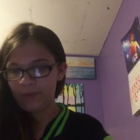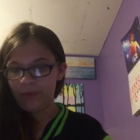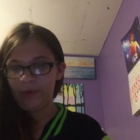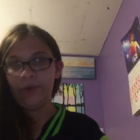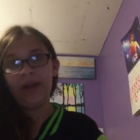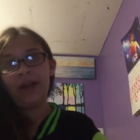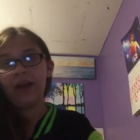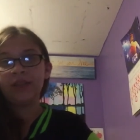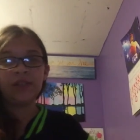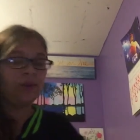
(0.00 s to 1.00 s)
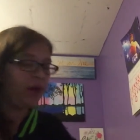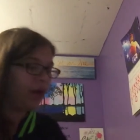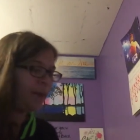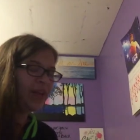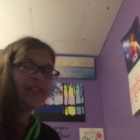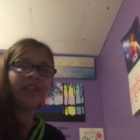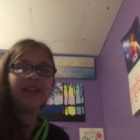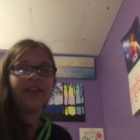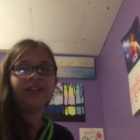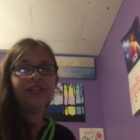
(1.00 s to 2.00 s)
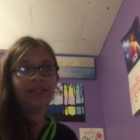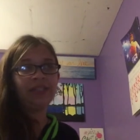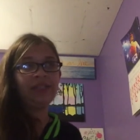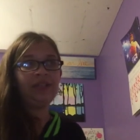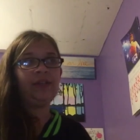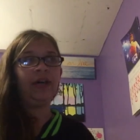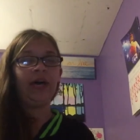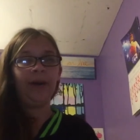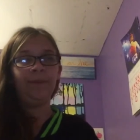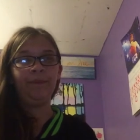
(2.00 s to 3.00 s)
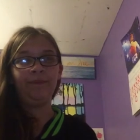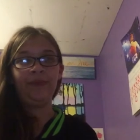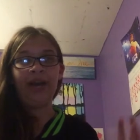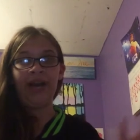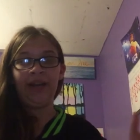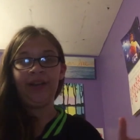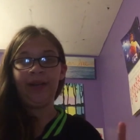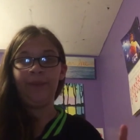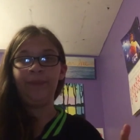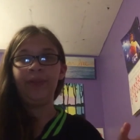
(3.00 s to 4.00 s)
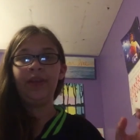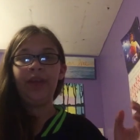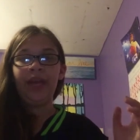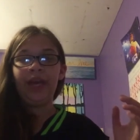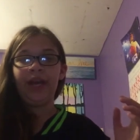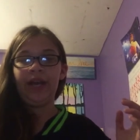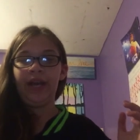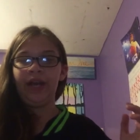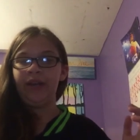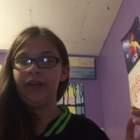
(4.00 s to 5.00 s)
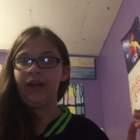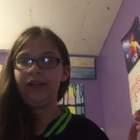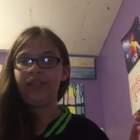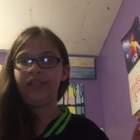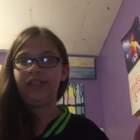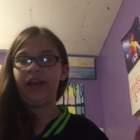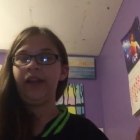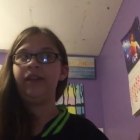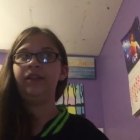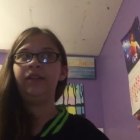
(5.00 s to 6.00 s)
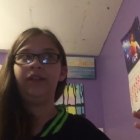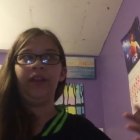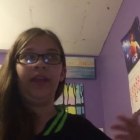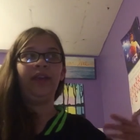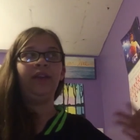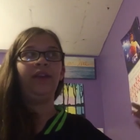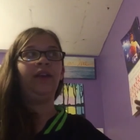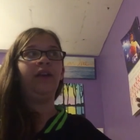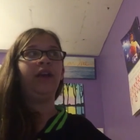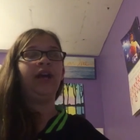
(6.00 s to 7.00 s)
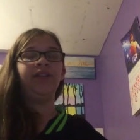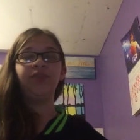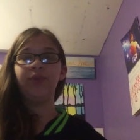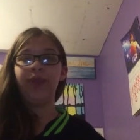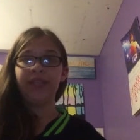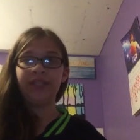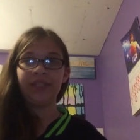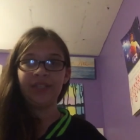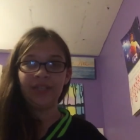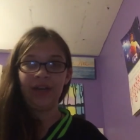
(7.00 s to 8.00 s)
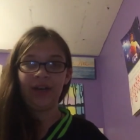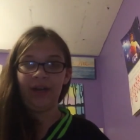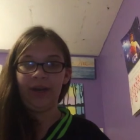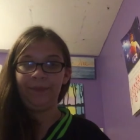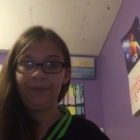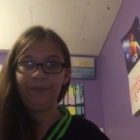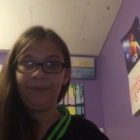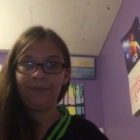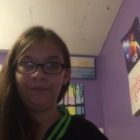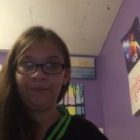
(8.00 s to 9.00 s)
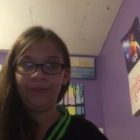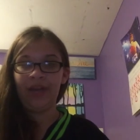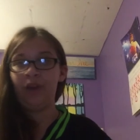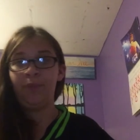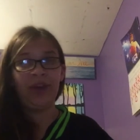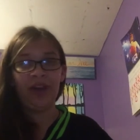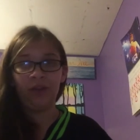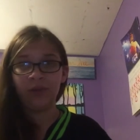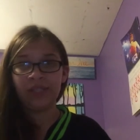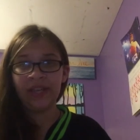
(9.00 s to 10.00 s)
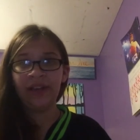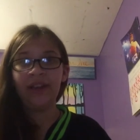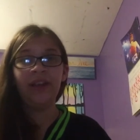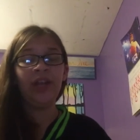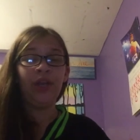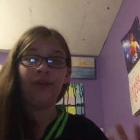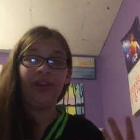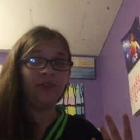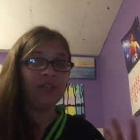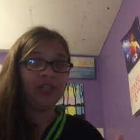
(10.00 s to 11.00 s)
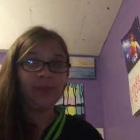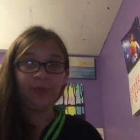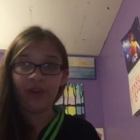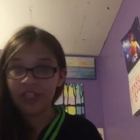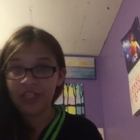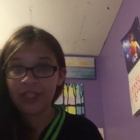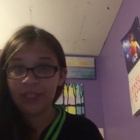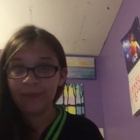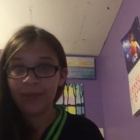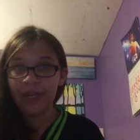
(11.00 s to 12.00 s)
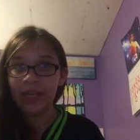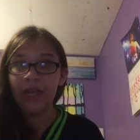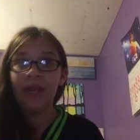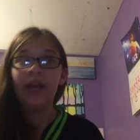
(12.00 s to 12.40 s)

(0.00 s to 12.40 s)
Well, so I basically just added him, and I just said, like, I drew this, I hope that you'll see it, you're a huge inspiration to me,